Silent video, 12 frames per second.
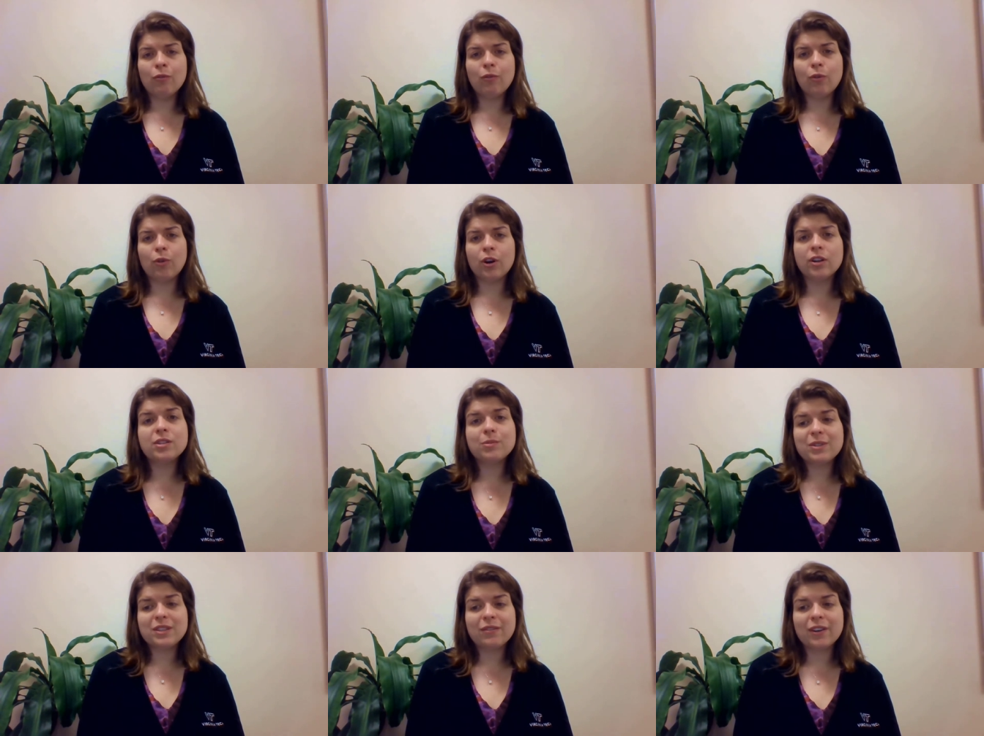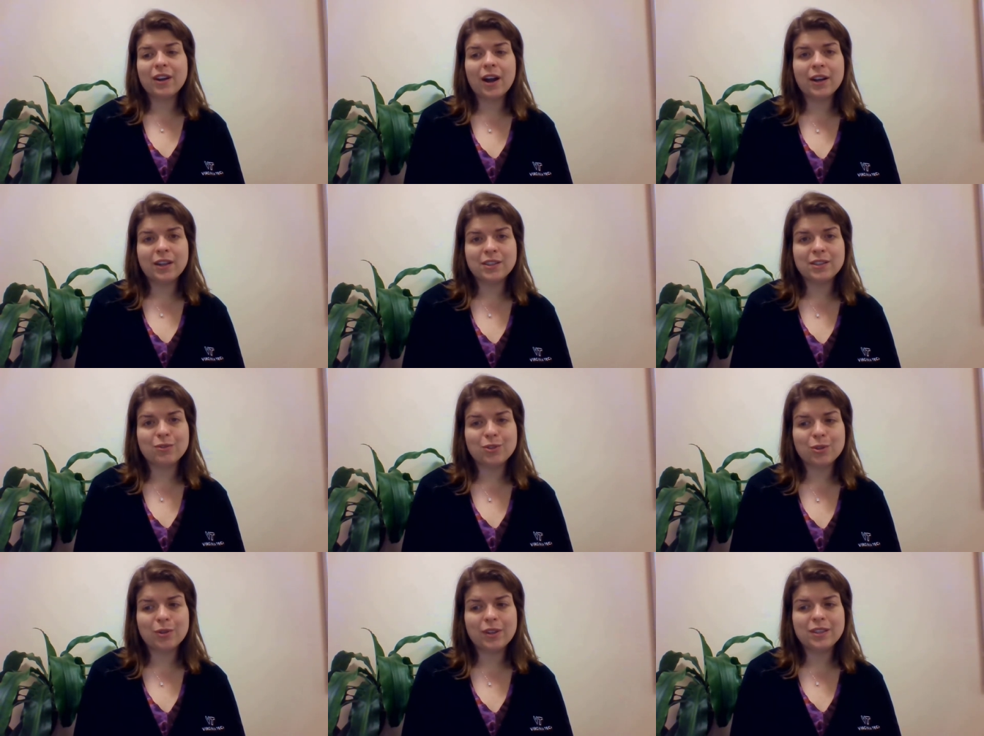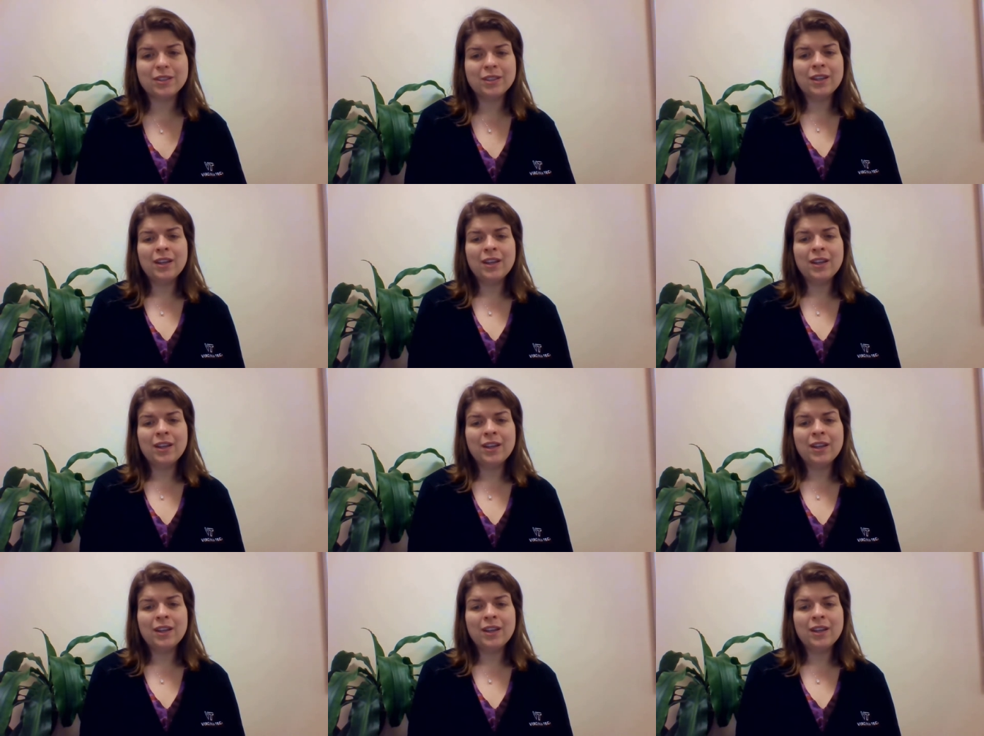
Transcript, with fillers: for a specific audience of choice.